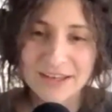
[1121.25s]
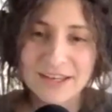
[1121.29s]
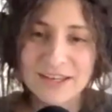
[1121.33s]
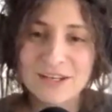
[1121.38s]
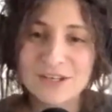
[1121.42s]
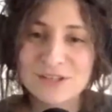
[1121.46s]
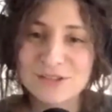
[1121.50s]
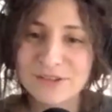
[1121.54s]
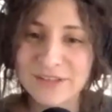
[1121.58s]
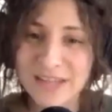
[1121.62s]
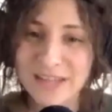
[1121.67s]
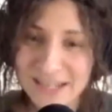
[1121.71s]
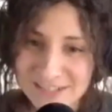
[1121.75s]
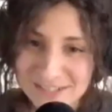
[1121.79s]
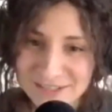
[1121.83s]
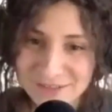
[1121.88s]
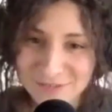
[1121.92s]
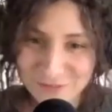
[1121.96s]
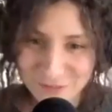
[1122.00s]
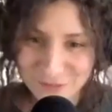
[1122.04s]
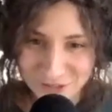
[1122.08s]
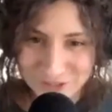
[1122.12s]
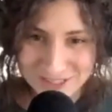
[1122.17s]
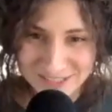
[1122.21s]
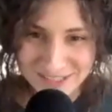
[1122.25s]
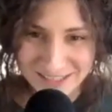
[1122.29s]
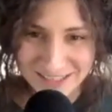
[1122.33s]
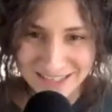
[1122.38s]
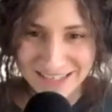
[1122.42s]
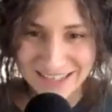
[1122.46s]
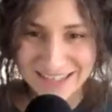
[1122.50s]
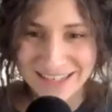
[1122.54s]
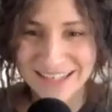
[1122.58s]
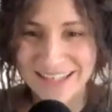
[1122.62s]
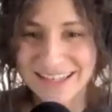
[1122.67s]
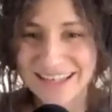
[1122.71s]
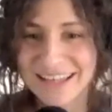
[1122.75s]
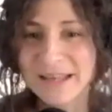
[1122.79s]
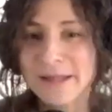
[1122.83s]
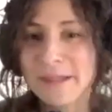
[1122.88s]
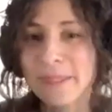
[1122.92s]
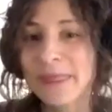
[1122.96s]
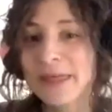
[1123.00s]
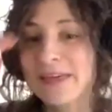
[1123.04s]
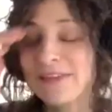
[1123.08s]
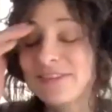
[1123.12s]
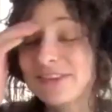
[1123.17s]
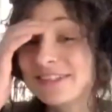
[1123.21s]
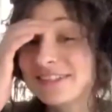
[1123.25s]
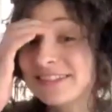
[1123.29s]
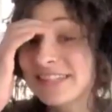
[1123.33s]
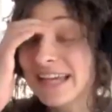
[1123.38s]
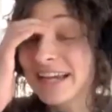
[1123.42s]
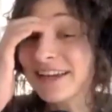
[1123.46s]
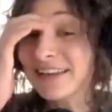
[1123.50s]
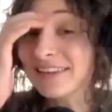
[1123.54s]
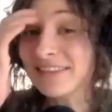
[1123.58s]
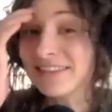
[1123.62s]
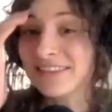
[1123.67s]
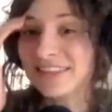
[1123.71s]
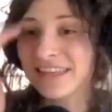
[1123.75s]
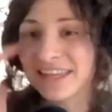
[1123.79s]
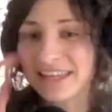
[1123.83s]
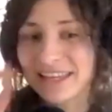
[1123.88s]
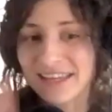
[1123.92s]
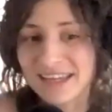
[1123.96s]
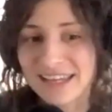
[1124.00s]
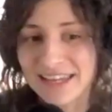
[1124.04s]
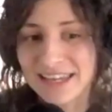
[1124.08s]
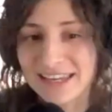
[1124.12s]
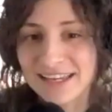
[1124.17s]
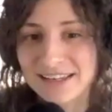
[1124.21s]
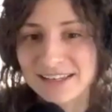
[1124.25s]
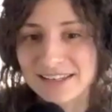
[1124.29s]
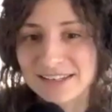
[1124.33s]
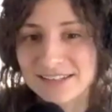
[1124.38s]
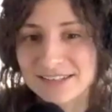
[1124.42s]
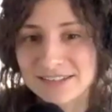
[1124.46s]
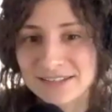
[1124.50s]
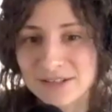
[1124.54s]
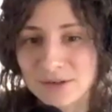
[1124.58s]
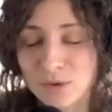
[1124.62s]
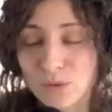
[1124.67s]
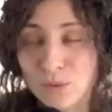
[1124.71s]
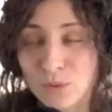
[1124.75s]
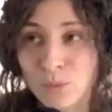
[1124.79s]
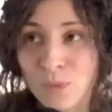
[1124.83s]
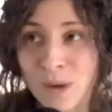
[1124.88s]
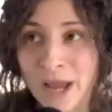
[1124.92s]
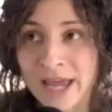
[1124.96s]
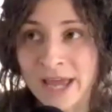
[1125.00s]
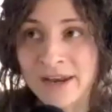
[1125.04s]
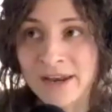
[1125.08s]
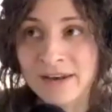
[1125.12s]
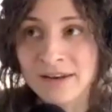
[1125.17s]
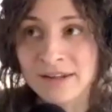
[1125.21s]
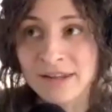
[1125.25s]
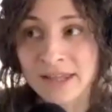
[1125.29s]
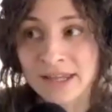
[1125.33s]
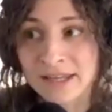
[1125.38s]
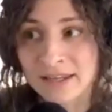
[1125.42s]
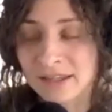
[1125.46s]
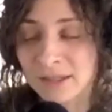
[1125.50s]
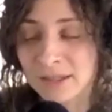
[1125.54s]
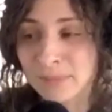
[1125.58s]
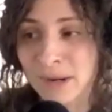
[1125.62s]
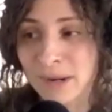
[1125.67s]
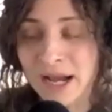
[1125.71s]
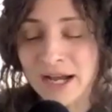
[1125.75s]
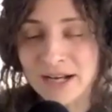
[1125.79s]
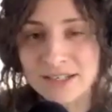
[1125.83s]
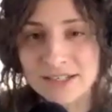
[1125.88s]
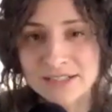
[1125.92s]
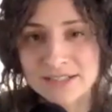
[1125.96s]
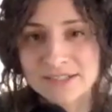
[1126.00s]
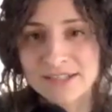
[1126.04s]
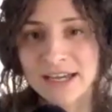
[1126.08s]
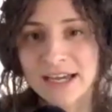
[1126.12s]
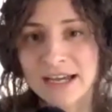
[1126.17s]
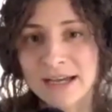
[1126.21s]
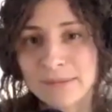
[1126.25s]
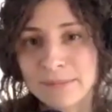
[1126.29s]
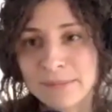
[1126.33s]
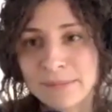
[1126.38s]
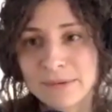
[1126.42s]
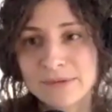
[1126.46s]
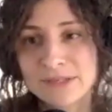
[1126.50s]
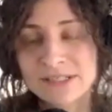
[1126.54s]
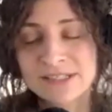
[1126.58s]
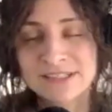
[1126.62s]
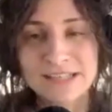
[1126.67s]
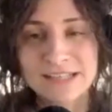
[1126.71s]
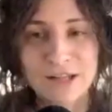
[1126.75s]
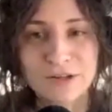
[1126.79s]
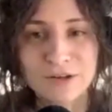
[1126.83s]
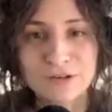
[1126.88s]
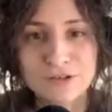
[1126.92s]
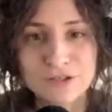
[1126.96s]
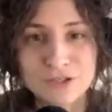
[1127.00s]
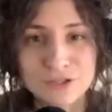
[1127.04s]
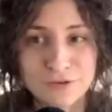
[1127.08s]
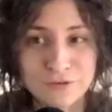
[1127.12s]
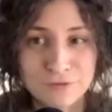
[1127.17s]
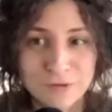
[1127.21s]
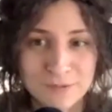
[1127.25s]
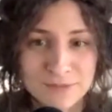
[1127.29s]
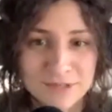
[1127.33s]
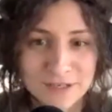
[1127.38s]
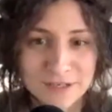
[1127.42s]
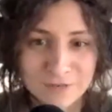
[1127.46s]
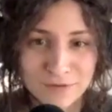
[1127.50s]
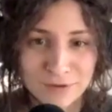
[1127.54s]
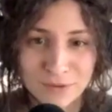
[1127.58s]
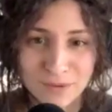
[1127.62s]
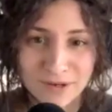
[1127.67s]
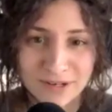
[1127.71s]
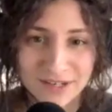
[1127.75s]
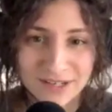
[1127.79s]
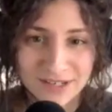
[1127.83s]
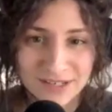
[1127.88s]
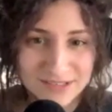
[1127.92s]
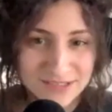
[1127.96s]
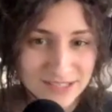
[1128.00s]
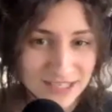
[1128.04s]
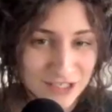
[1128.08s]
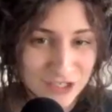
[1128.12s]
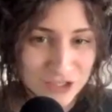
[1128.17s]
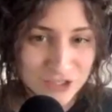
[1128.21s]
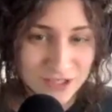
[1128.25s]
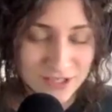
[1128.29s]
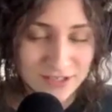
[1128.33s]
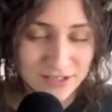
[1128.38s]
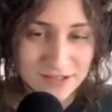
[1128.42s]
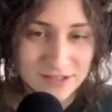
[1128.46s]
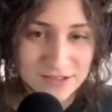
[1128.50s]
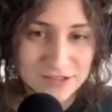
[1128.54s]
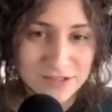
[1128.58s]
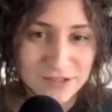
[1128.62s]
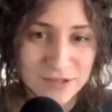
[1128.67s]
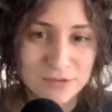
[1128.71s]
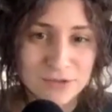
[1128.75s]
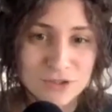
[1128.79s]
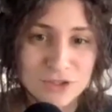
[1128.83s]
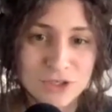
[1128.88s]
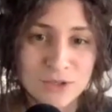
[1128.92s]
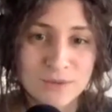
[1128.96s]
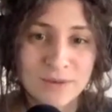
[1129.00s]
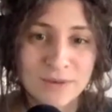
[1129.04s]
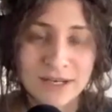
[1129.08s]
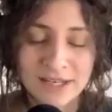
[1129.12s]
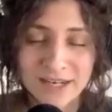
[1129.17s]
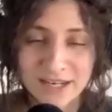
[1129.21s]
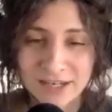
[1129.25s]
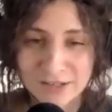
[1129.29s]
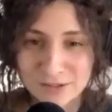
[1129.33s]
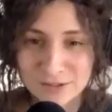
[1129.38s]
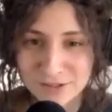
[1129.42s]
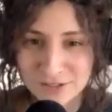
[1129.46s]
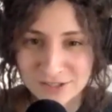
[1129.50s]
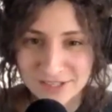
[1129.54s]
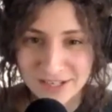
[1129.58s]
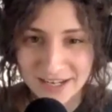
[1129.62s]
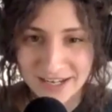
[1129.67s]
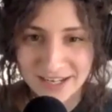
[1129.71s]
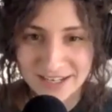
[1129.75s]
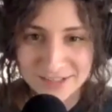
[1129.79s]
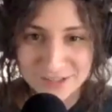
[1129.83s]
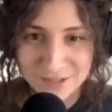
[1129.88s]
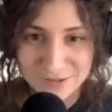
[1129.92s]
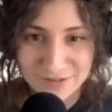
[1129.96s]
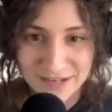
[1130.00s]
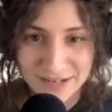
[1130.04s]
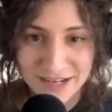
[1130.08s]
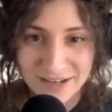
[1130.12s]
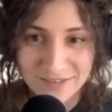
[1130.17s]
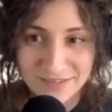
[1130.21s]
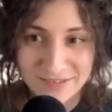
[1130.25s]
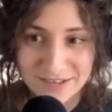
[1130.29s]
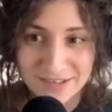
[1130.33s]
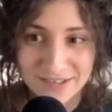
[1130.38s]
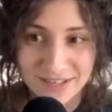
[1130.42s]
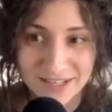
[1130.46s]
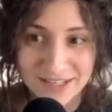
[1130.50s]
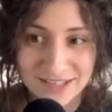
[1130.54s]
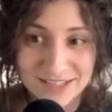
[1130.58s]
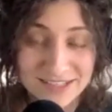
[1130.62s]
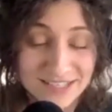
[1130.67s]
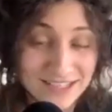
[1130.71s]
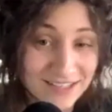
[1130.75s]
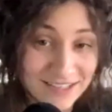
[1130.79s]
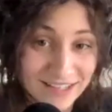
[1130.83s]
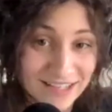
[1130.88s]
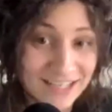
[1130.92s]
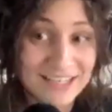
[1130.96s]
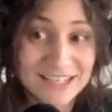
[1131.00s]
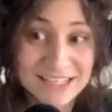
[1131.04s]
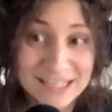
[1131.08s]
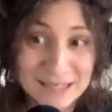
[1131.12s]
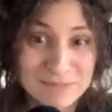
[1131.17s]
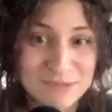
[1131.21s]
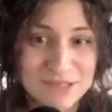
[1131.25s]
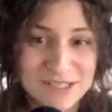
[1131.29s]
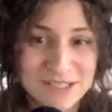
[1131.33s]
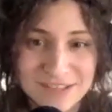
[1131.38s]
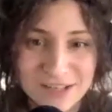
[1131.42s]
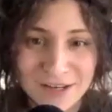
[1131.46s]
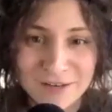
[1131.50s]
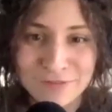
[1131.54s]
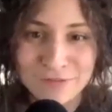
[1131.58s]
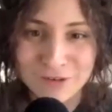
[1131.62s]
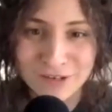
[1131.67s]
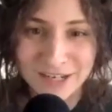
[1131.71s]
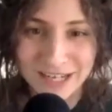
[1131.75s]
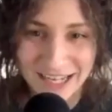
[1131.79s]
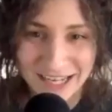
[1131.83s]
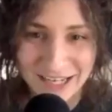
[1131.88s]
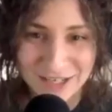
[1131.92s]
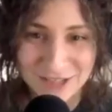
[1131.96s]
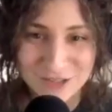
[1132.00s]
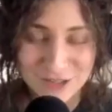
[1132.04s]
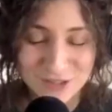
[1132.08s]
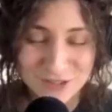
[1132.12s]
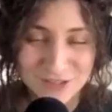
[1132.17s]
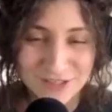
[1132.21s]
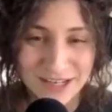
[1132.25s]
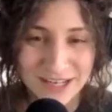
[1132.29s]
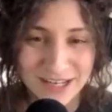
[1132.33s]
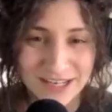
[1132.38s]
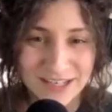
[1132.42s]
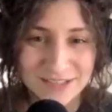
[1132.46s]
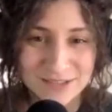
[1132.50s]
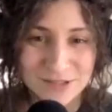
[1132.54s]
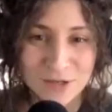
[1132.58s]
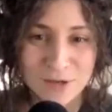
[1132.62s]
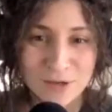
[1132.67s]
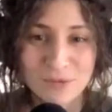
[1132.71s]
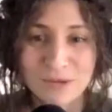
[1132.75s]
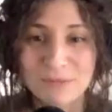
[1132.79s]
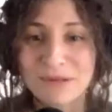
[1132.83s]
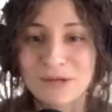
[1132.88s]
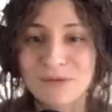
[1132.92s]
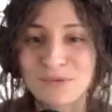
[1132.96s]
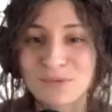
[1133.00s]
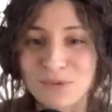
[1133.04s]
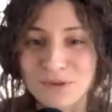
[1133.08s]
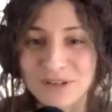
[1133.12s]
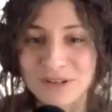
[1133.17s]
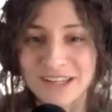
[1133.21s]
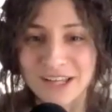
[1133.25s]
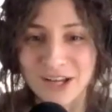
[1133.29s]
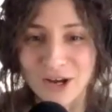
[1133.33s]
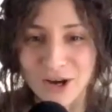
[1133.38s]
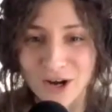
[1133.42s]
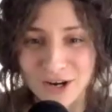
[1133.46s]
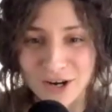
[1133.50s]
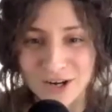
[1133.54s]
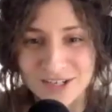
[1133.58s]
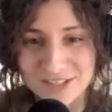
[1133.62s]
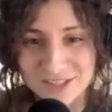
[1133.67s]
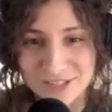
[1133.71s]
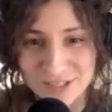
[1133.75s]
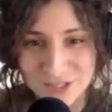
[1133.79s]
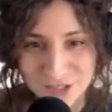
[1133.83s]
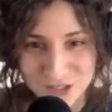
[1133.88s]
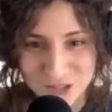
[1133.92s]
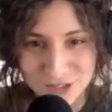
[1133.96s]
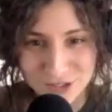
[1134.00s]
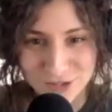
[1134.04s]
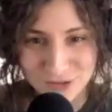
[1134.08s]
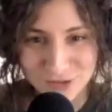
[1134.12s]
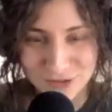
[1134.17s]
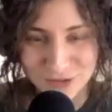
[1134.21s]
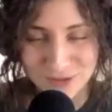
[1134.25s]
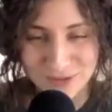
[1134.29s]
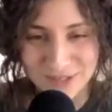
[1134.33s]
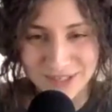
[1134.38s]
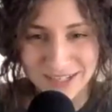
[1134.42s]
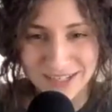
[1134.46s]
So that's the first thing. The second thing is when, like in the practice lab, sellers are from different organizations. So doing an exercise around, let's say, like a deep discovery exercise would be really hard to do